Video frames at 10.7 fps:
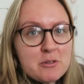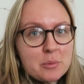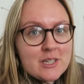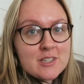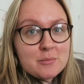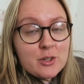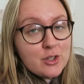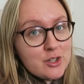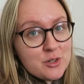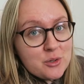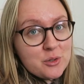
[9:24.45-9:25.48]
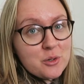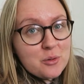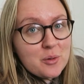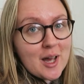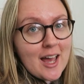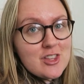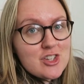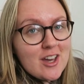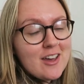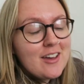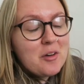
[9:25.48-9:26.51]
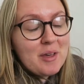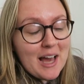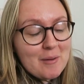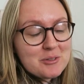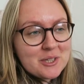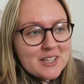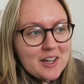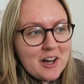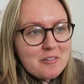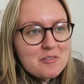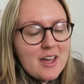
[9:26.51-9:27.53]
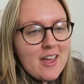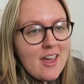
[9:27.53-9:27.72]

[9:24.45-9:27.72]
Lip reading: We played some Cluedo, which we absolutely love.